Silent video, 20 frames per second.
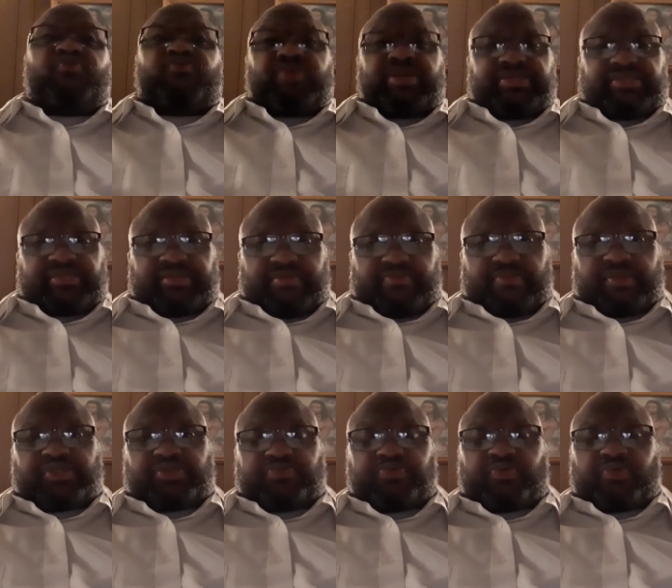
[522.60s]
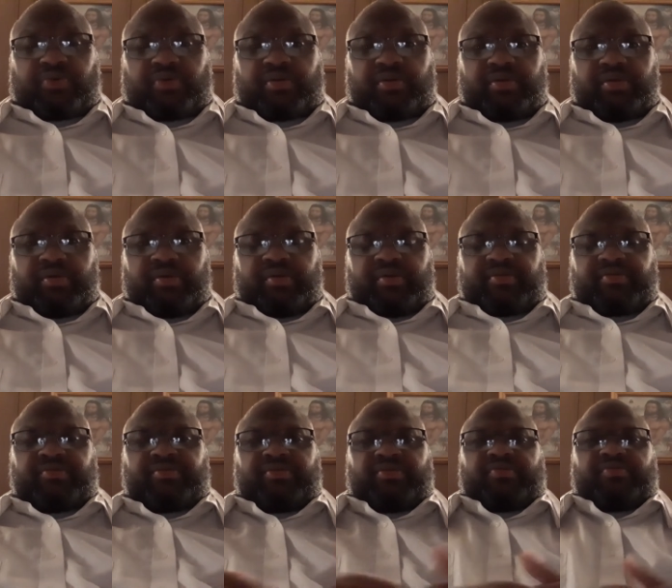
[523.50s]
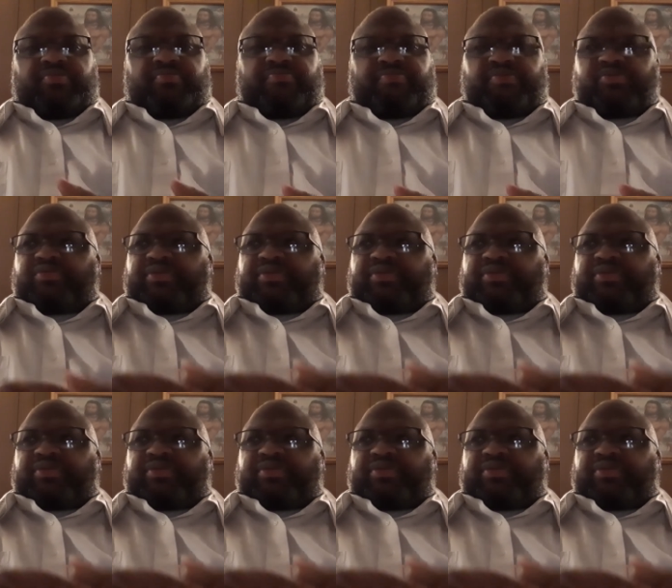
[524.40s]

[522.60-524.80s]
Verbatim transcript: grace did much more, you know. But you